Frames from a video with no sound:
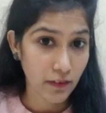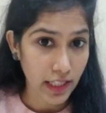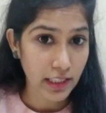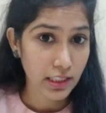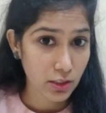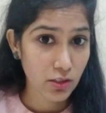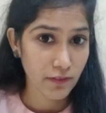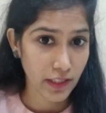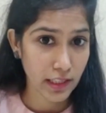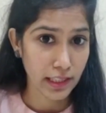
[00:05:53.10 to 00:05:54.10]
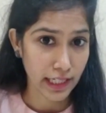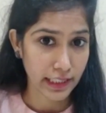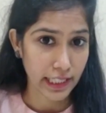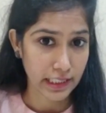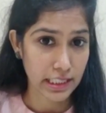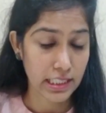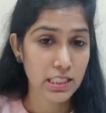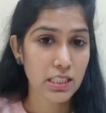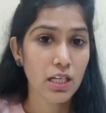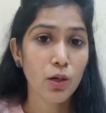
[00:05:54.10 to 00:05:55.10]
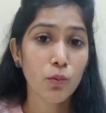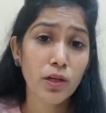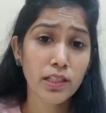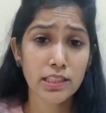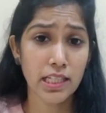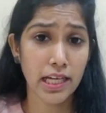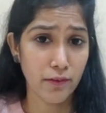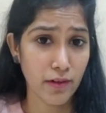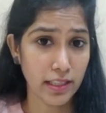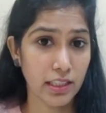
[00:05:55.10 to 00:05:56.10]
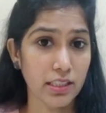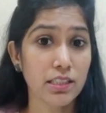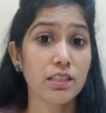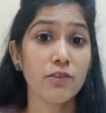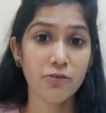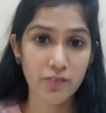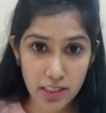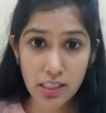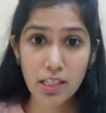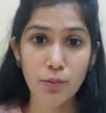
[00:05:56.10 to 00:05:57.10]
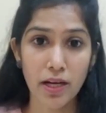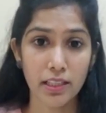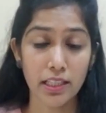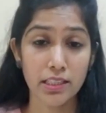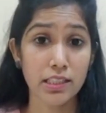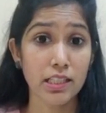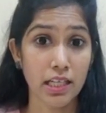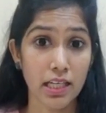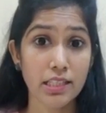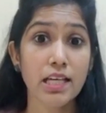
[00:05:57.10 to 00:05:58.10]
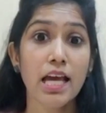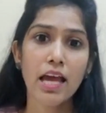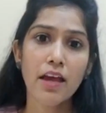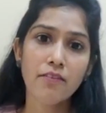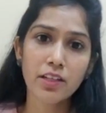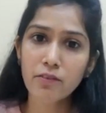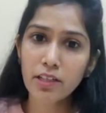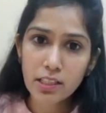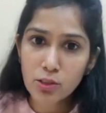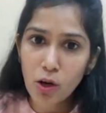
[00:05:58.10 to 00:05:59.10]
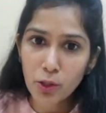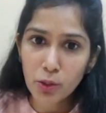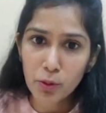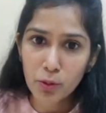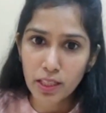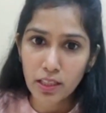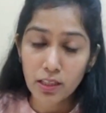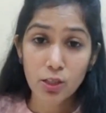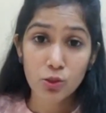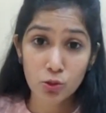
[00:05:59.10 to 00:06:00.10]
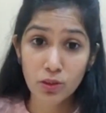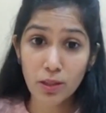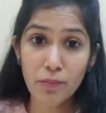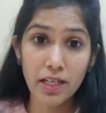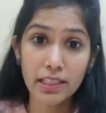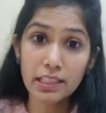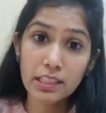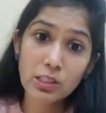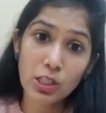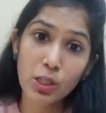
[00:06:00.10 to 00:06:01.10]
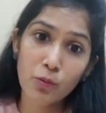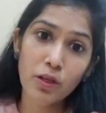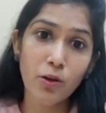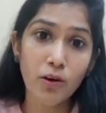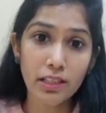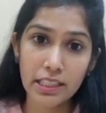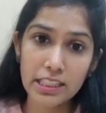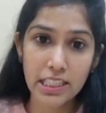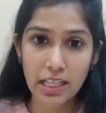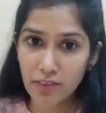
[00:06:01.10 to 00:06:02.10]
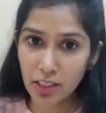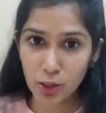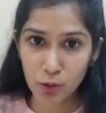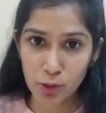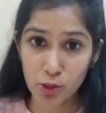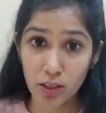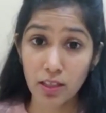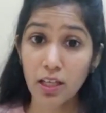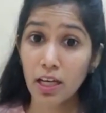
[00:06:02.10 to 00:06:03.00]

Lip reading: advantages of indirect taxes, what is the advantage? The first advantage is everyone is contributing, so the burden is equal on each and every individual.